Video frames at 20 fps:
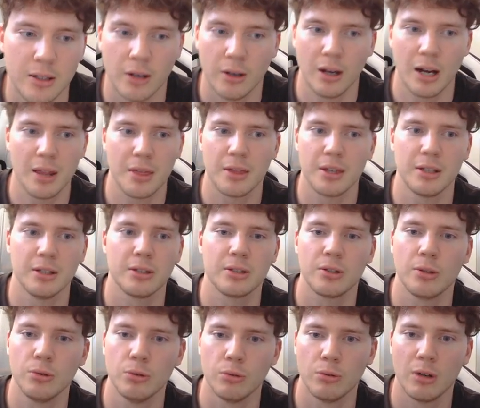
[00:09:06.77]
I think it's
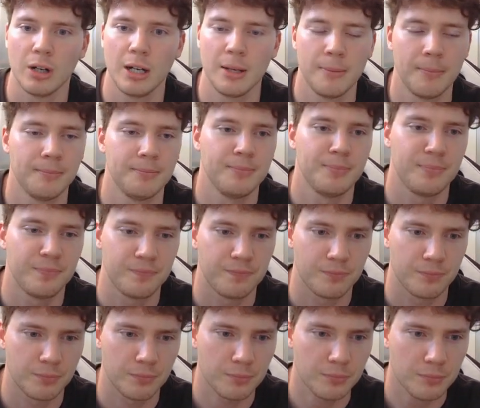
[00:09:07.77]
cool, right?
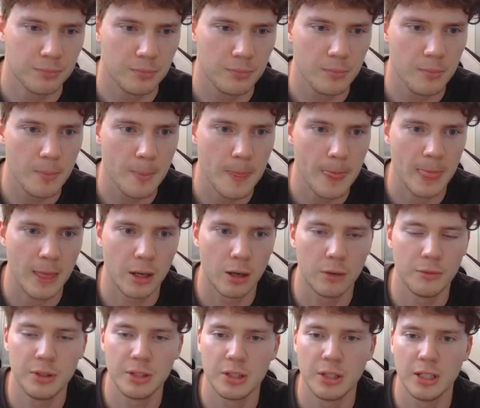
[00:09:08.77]

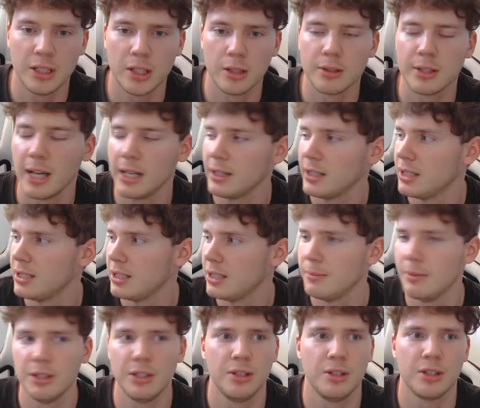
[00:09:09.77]
Obviously, don't take these
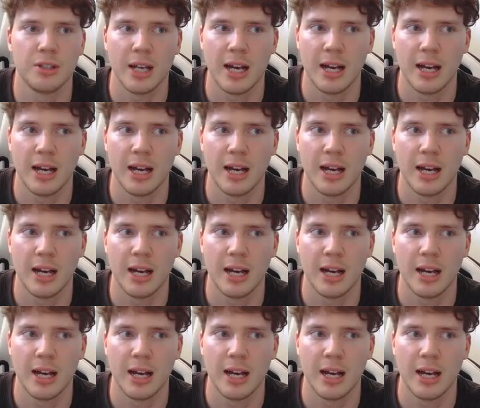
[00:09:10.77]
images